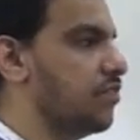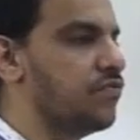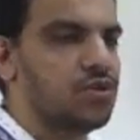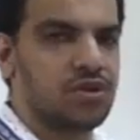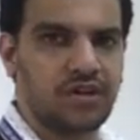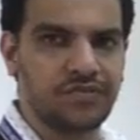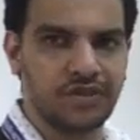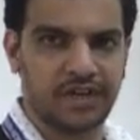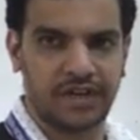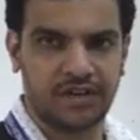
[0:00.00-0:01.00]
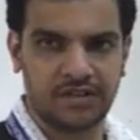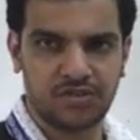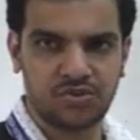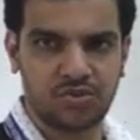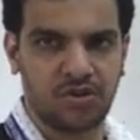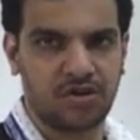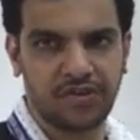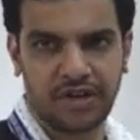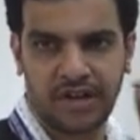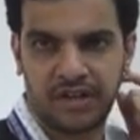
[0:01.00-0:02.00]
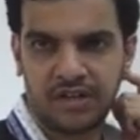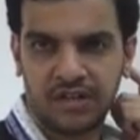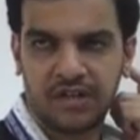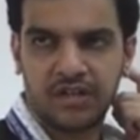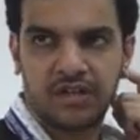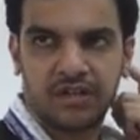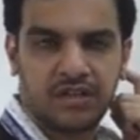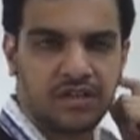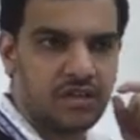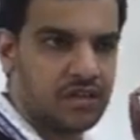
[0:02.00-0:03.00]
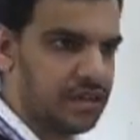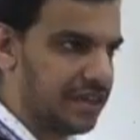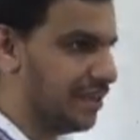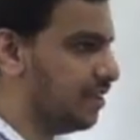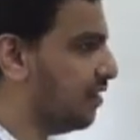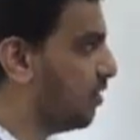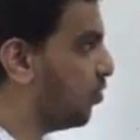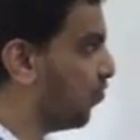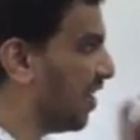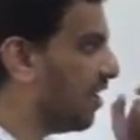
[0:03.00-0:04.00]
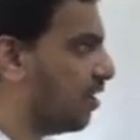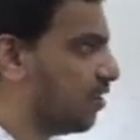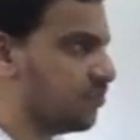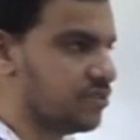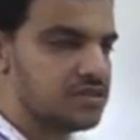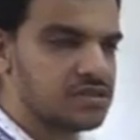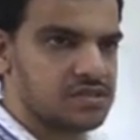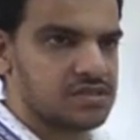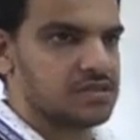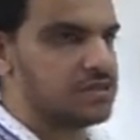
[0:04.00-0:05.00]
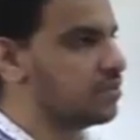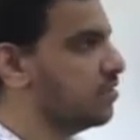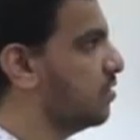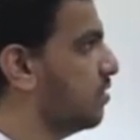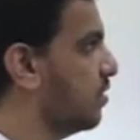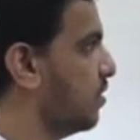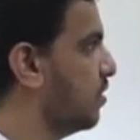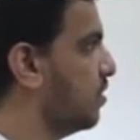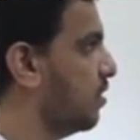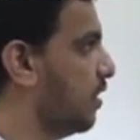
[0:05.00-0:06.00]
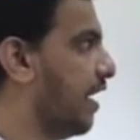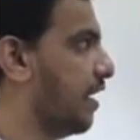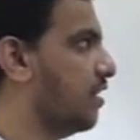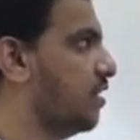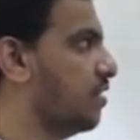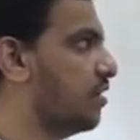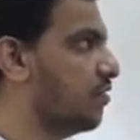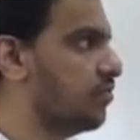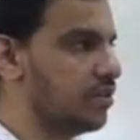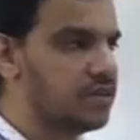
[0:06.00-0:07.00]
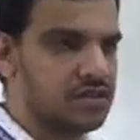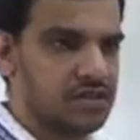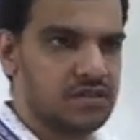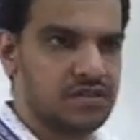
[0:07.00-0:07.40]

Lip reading: for hour hand, so hour hand in 12 hours, angle covered